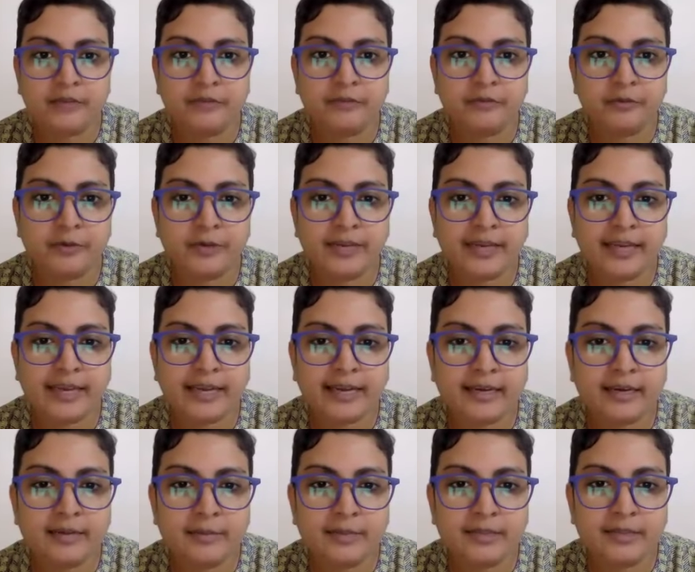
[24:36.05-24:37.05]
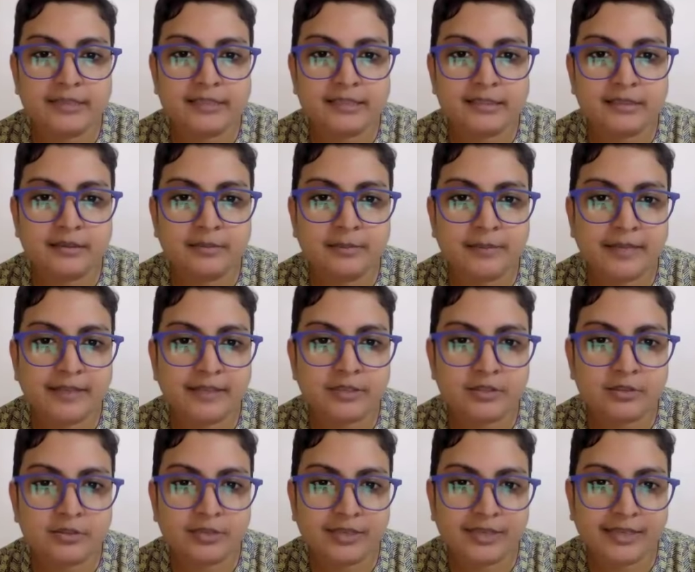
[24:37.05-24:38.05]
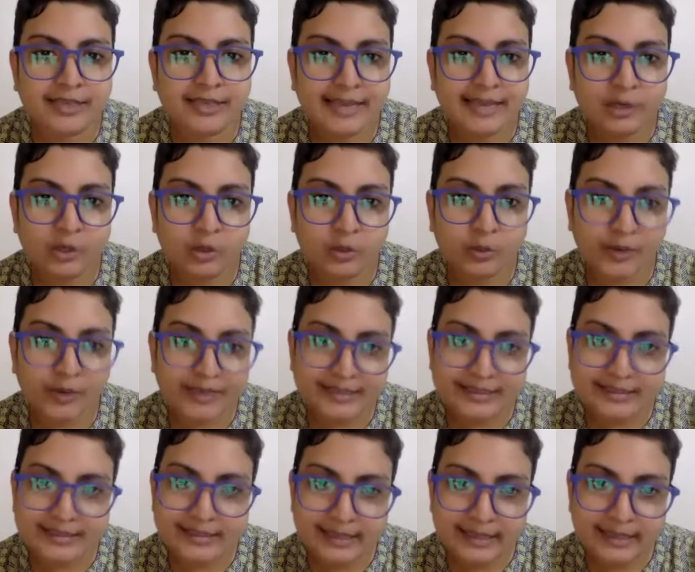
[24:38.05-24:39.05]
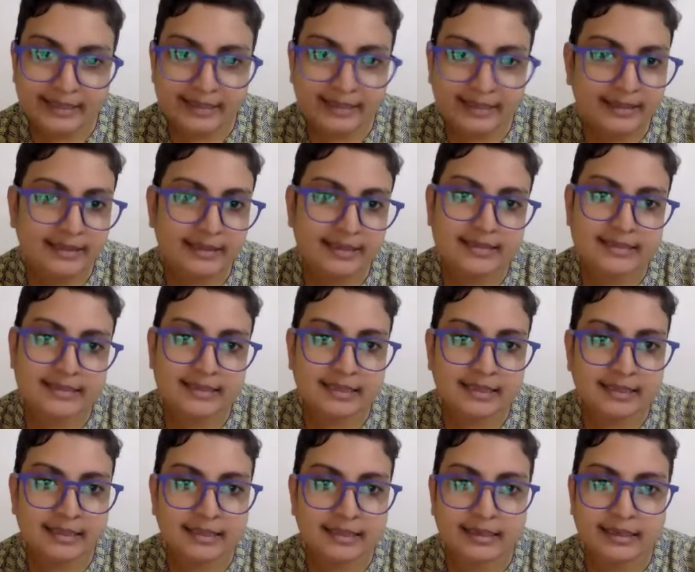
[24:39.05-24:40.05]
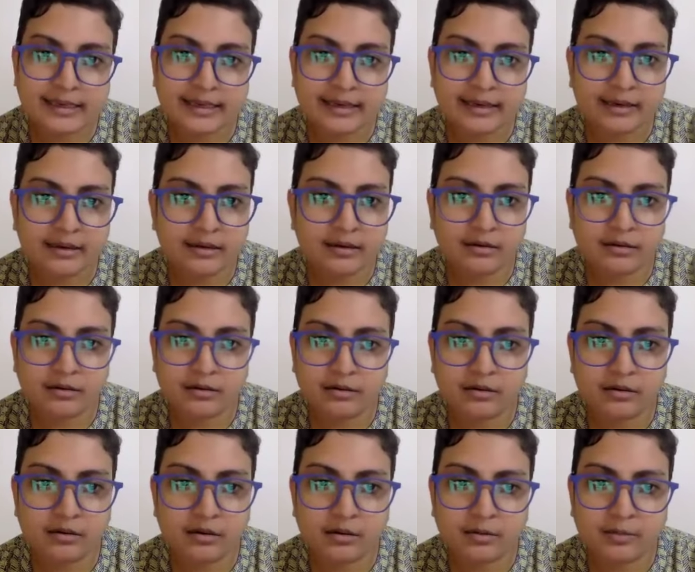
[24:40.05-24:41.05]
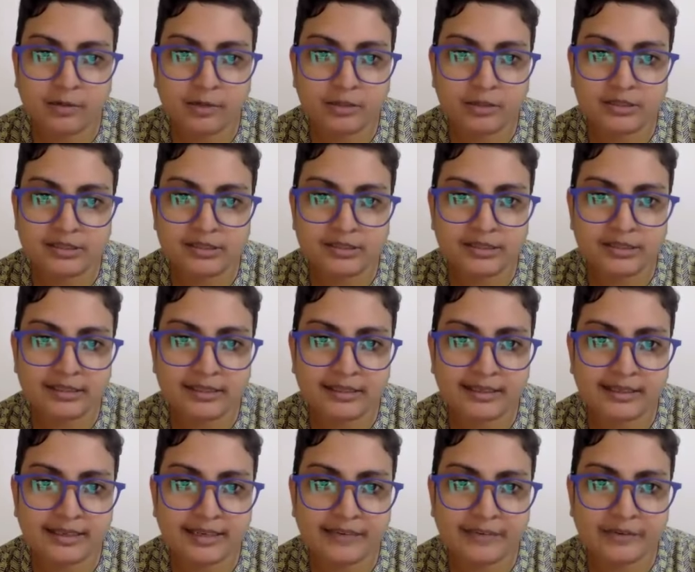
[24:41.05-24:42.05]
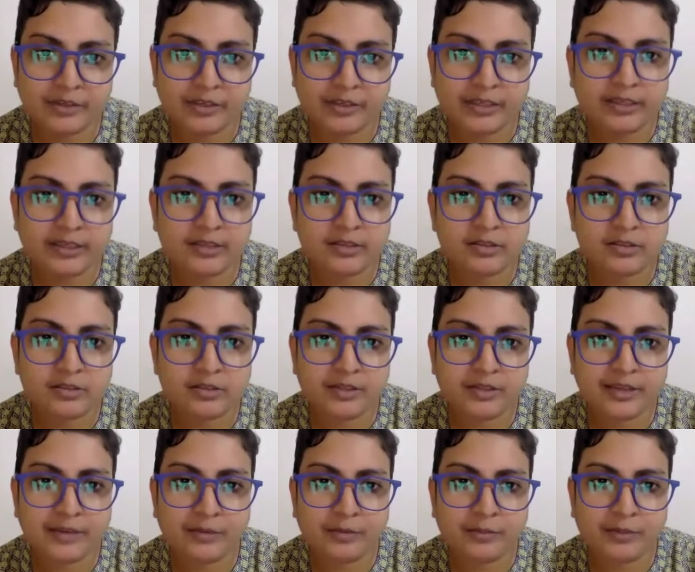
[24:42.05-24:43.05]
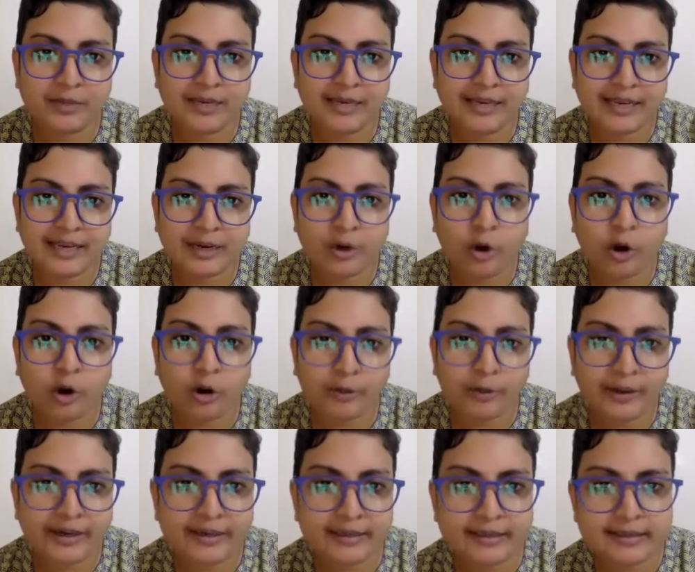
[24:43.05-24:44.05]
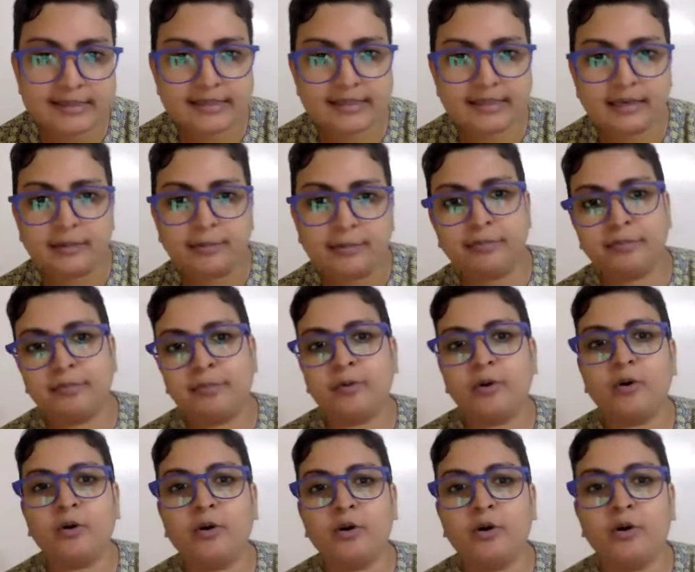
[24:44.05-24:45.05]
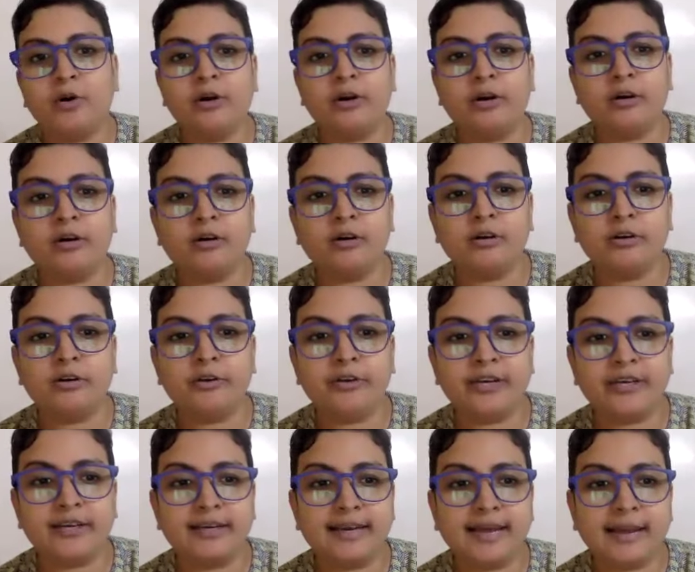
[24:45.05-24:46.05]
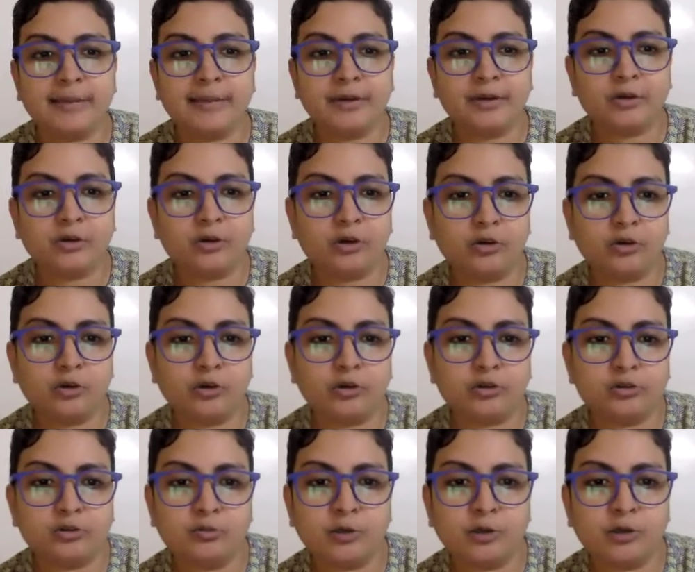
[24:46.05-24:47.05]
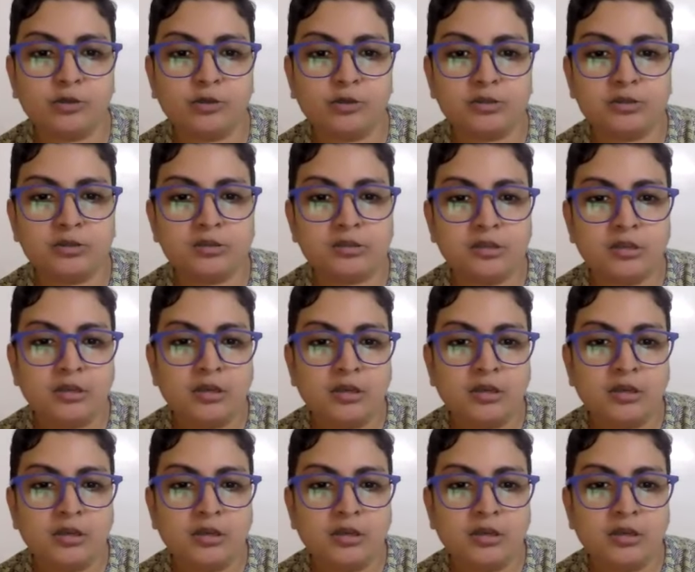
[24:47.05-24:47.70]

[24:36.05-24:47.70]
If you can administer meds to the cat twice a day, then there's nothing like amoxicillin and clavulanic. So that would be like an augmentin syrup, or you get a tablet called Toxomox.